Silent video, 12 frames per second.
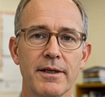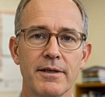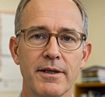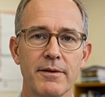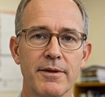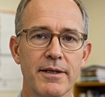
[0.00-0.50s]

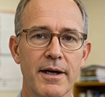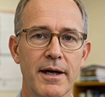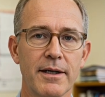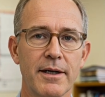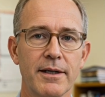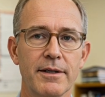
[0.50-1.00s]
the event
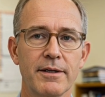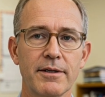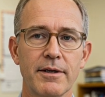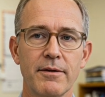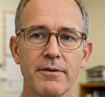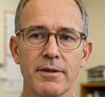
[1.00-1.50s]
highlighted the
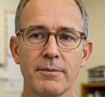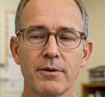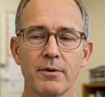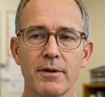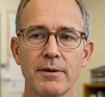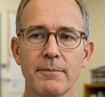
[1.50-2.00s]
difference
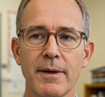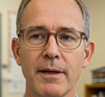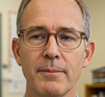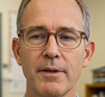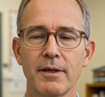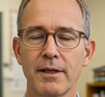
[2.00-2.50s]
between
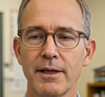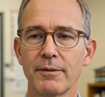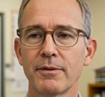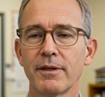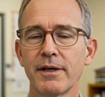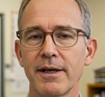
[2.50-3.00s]
paper
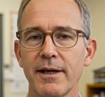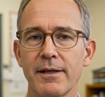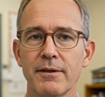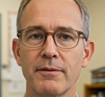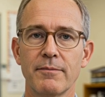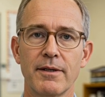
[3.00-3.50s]
claims
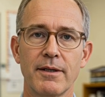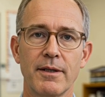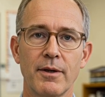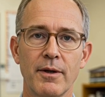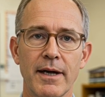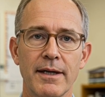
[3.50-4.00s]
and
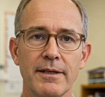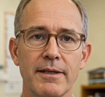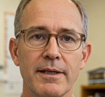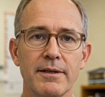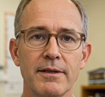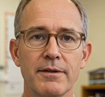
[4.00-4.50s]
physical
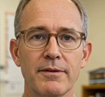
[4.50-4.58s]
assets.